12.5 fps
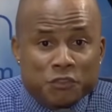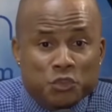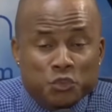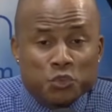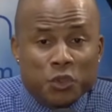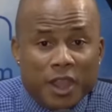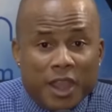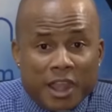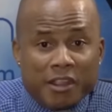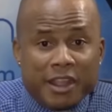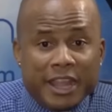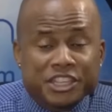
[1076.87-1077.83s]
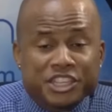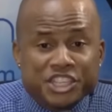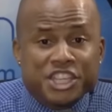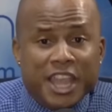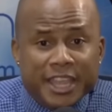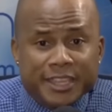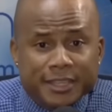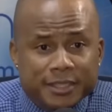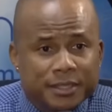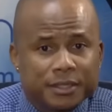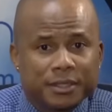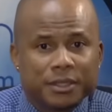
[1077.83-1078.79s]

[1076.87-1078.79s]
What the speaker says: you are a child.